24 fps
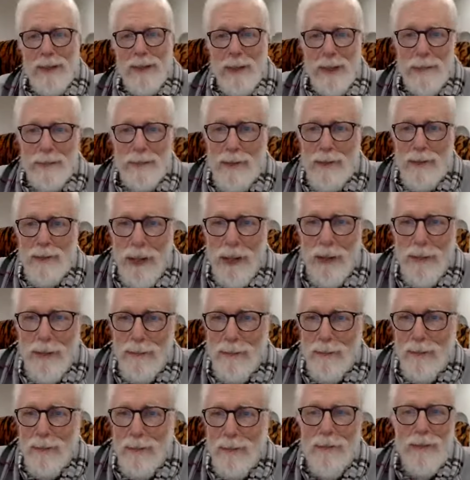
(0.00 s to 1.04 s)

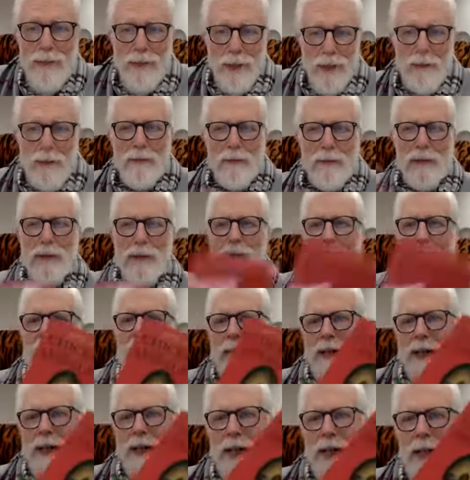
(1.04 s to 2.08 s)
himself of
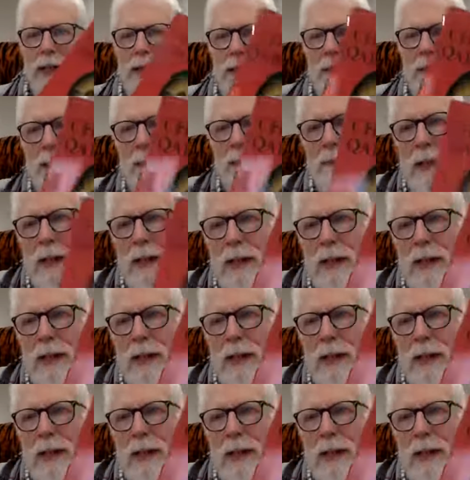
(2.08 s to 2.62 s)
self-initiation